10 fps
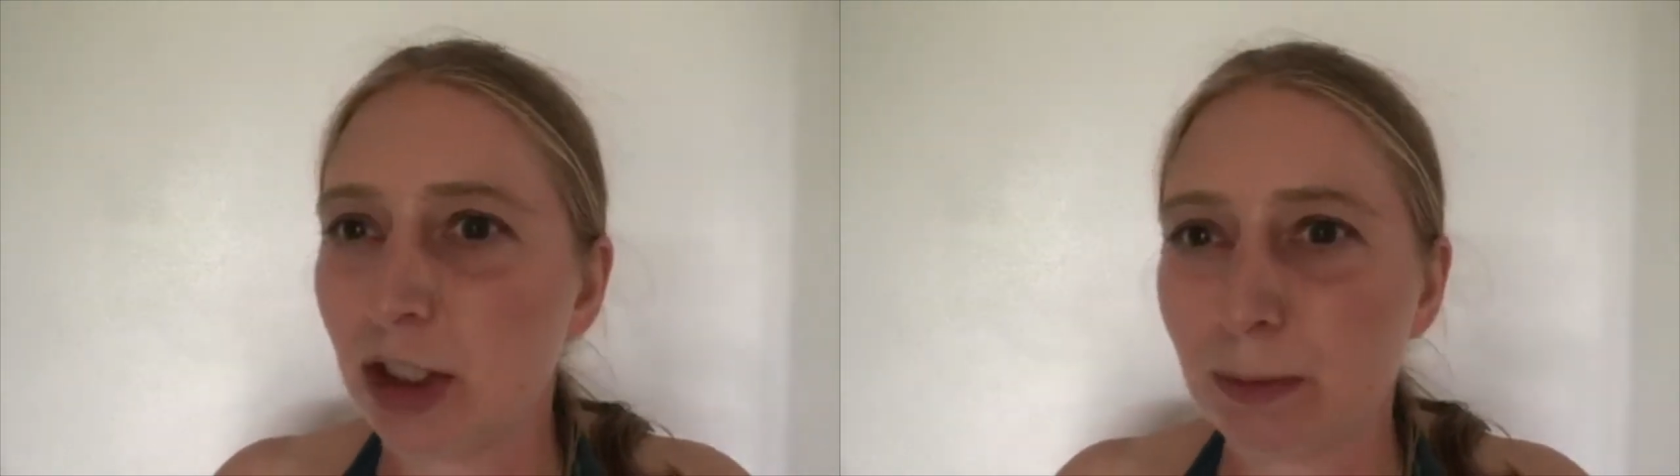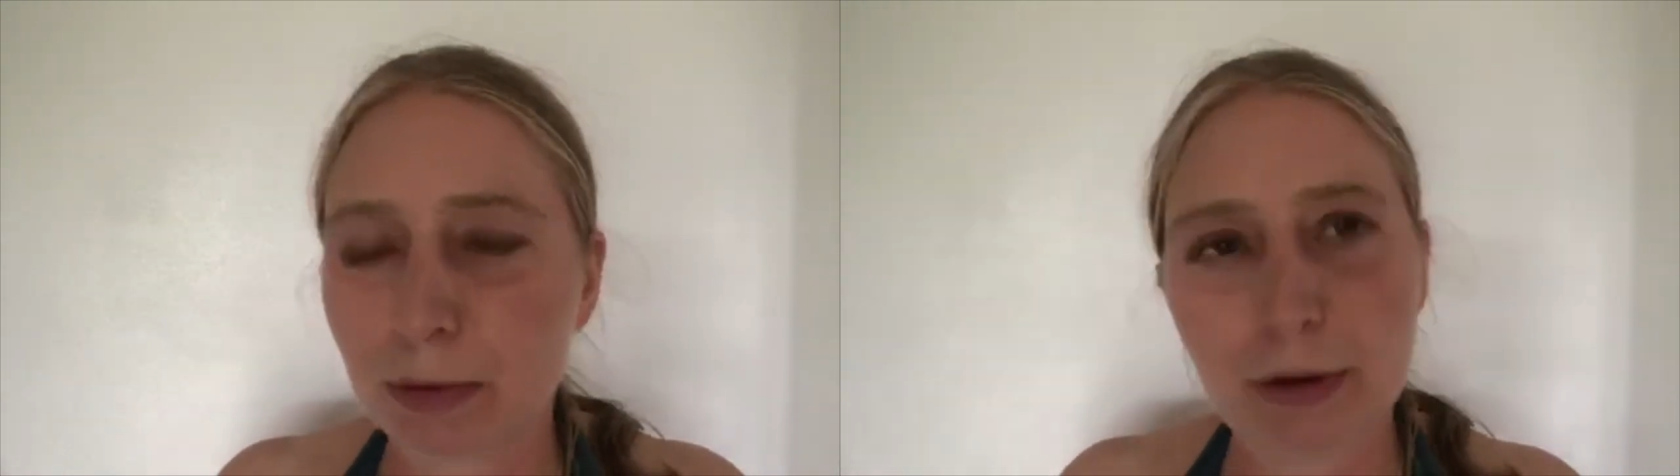
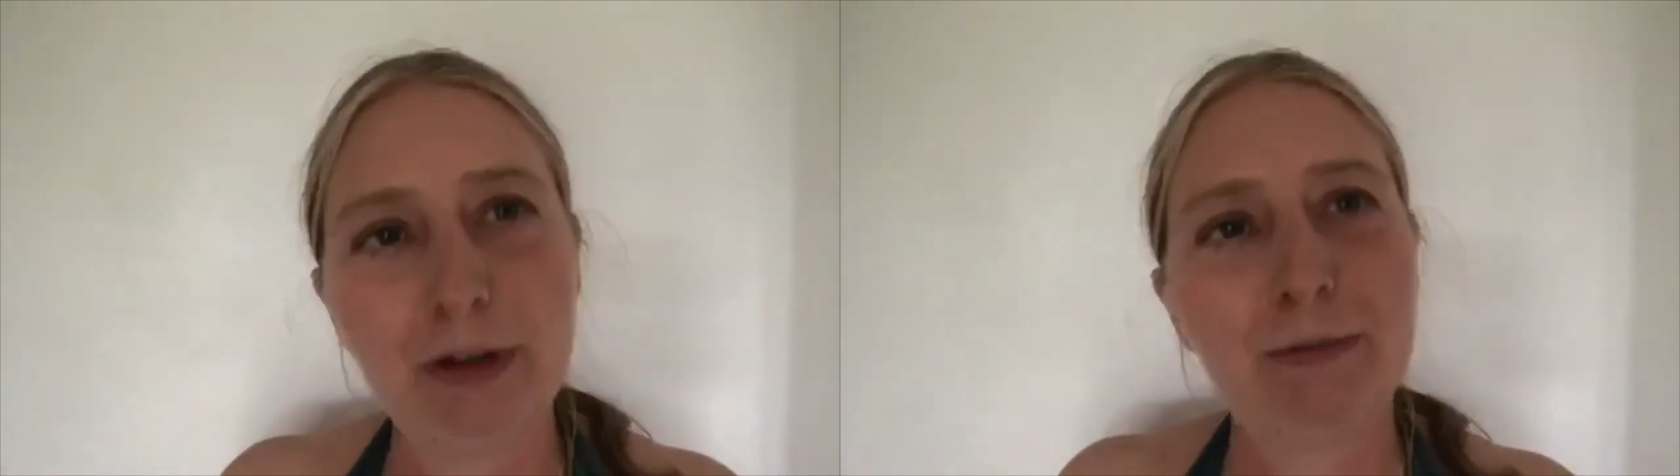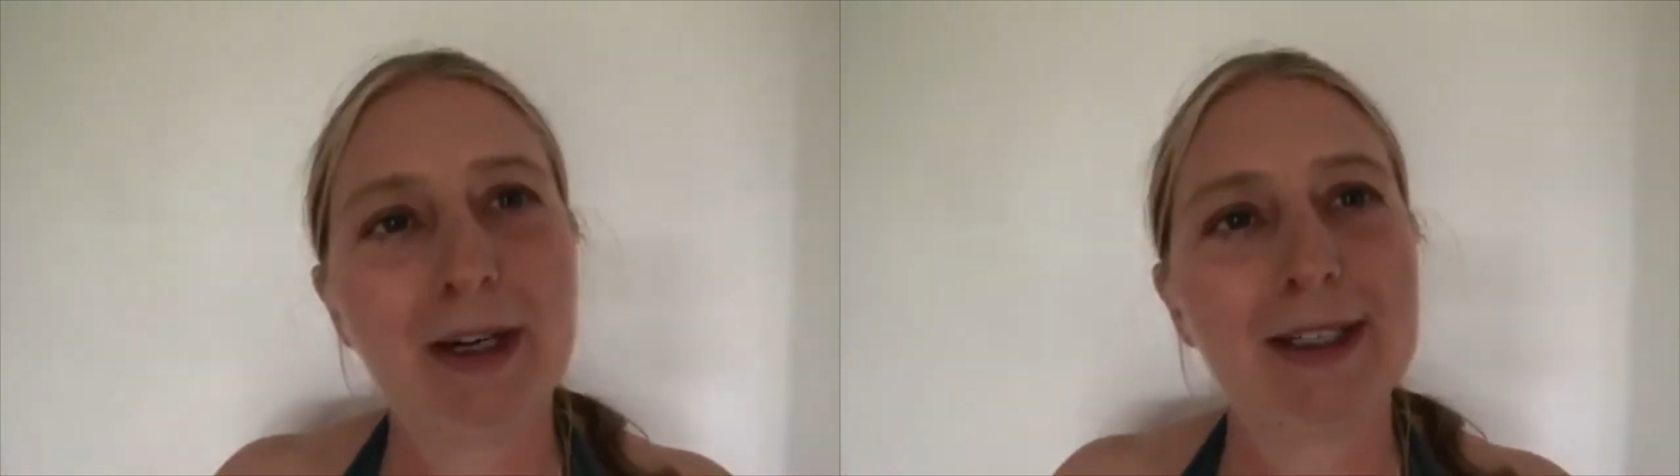
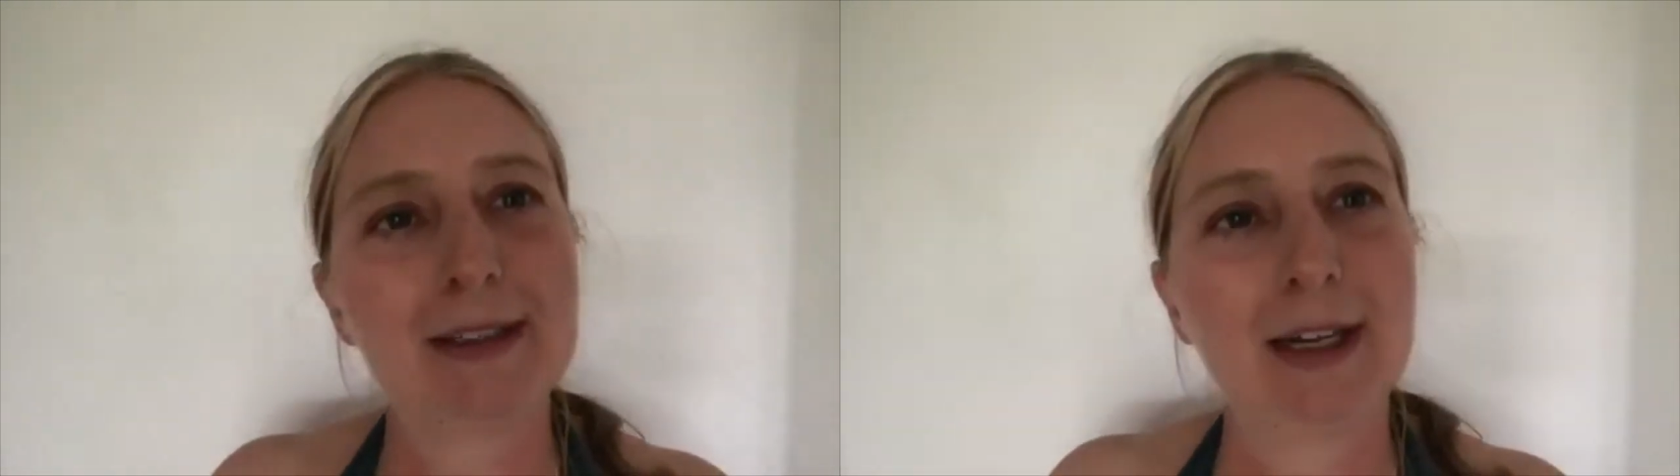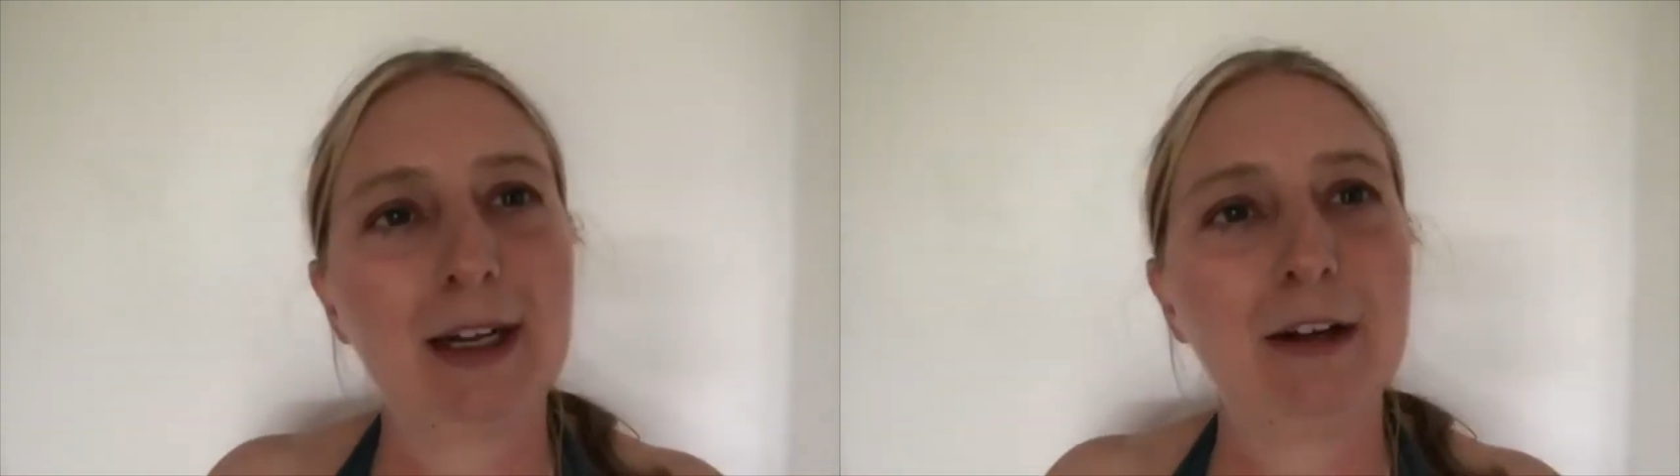prove
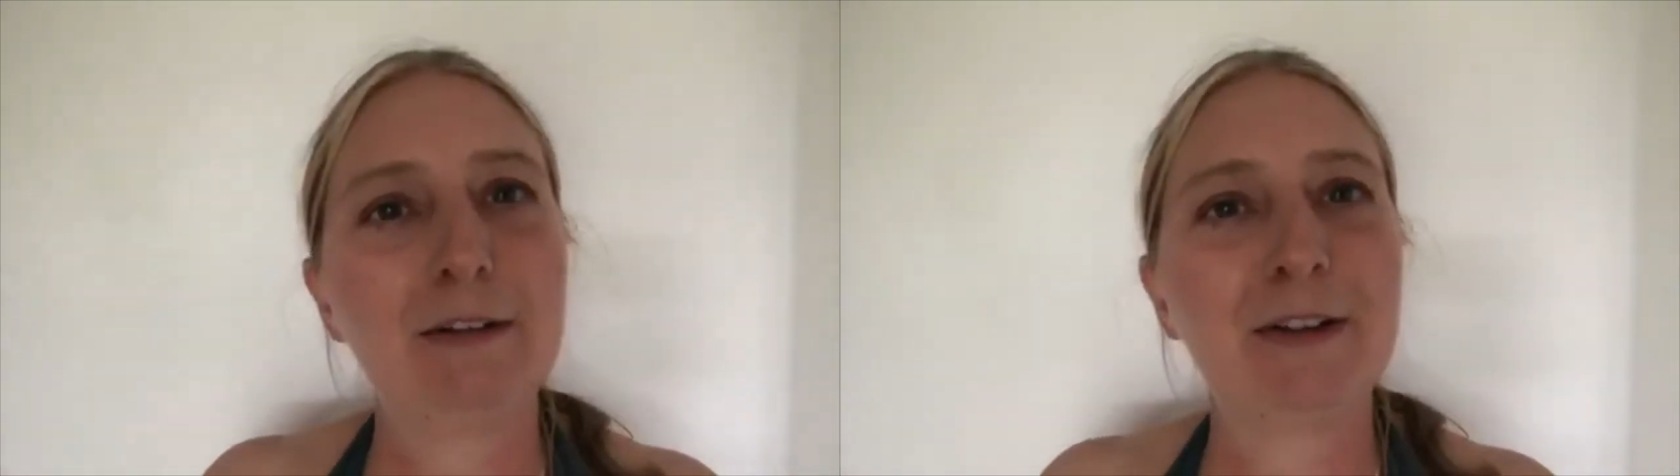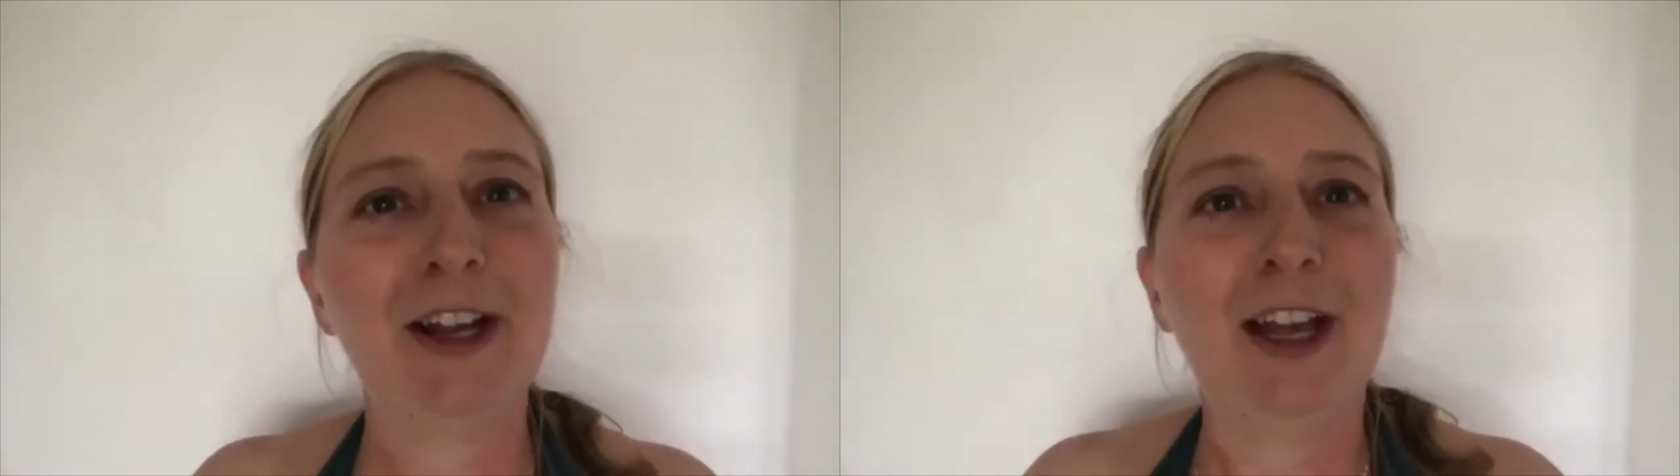myself.